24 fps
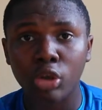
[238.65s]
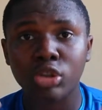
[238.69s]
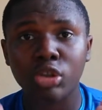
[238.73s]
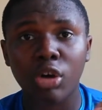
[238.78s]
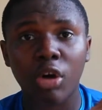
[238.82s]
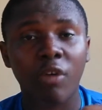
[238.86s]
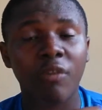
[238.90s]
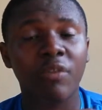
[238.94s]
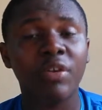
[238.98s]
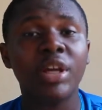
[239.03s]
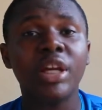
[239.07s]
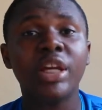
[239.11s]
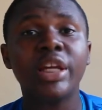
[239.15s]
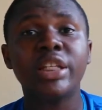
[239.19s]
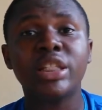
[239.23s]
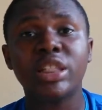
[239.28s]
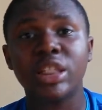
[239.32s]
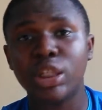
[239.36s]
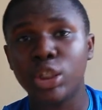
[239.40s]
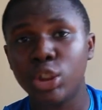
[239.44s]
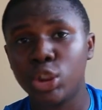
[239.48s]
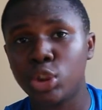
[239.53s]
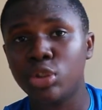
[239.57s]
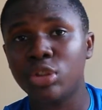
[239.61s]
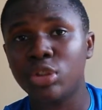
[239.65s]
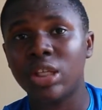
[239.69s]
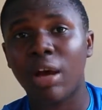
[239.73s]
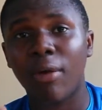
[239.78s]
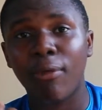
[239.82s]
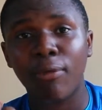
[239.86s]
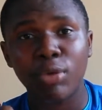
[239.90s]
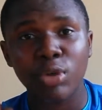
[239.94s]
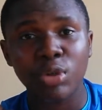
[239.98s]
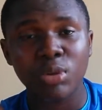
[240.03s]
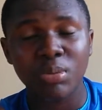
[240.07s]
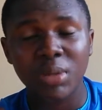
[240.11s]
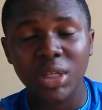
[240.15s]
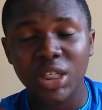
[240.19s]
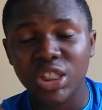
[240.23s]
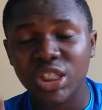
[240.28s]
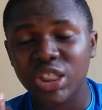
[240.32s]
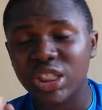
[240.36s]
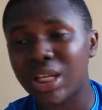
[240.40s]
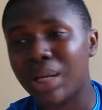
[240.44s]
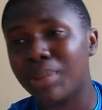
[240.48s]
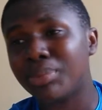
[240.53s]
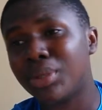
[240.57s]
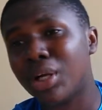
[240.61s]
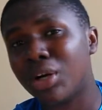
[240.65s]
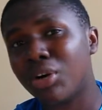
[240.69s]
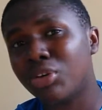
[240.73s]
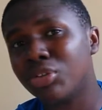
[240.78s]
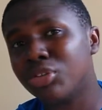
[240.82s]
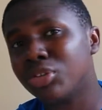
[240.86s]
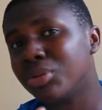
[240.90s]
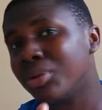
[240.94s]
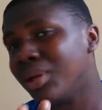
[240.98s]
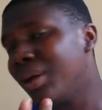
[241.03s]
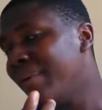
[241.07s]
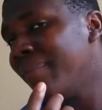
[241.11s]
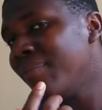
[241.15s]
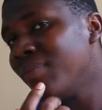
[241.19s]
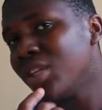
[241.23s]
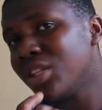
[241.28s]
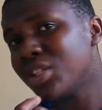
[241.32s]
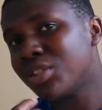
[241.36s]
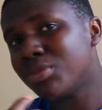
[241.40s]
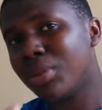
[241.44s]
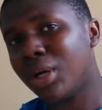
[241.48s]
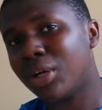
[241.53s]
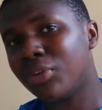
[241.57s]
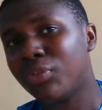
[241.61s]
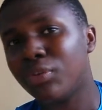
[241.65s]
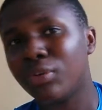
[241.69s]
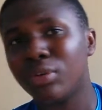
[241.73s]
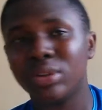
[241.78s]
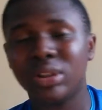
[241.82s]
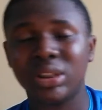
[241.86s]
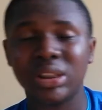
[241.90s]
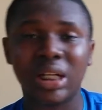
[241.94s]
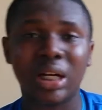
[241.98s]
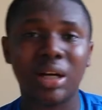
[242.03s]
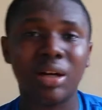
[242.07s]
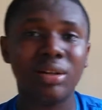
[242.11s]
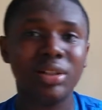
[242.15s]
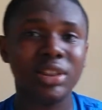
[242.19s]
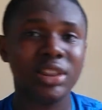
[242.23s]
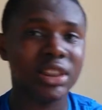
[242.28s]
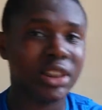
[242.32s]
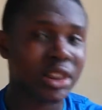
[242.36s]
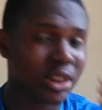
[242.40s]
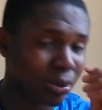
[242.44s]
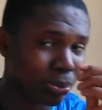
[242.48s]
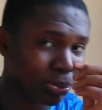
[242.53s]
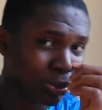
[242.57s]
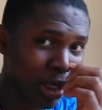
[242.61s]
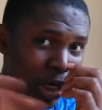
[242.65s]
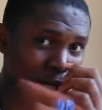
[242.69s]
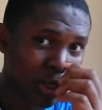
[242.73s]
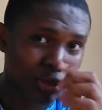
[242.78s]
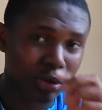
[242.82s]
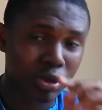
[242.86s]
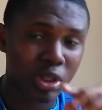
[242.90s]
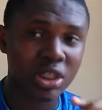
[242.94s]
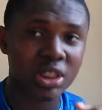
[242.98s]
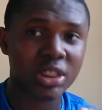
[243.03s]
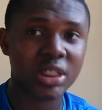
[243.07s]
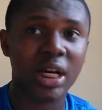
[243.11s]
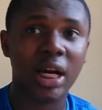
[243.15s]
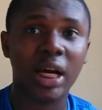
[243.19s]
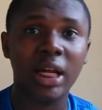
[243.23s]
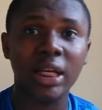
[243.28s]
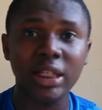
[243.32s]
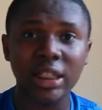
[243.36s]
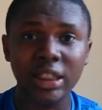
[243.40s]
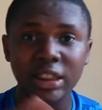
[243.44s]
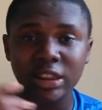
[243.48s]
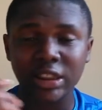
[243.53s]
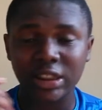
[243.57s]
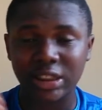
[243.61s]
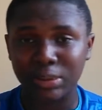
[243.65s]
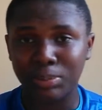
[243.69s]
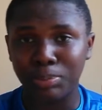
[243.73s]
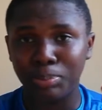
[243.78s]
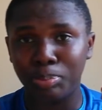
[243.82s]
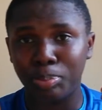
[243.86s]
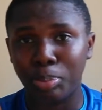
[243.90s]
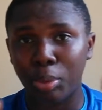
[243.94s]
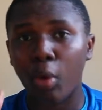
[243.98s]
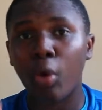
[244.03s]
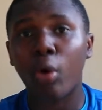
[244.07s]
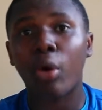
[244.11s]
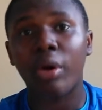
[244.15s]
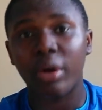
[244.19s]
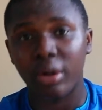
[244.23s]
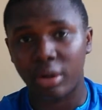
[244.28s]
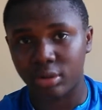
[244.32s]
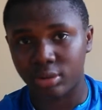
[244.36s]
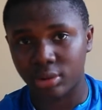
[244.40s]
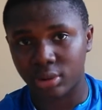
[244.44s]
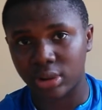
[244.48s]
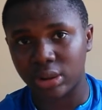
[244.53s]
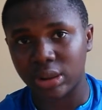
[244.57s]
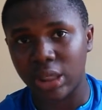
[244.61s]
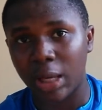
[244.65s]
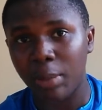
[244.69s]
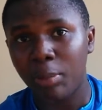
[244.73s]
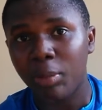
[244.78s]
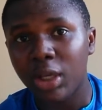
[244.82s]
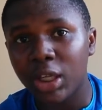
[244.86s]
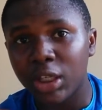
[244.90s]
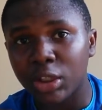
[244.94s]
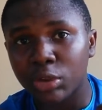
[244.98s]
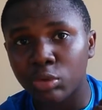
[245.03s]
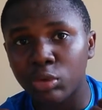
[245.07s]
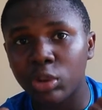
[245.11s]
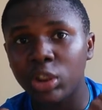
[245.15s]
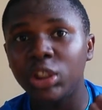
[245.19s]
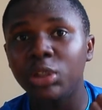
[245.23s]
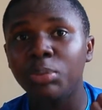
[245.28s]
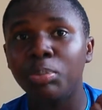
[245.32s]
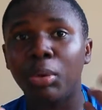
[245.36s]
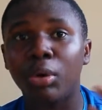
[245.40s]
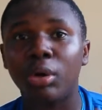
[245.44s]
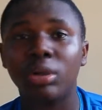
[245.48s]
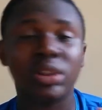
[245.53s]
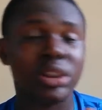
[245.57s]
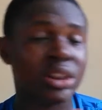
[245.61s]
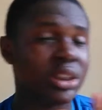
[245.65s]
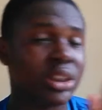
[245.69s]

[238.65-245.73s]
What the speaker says: of heat issues. I've used many Snapdragon smartphones around this price range and it boils. I mean, it really boils.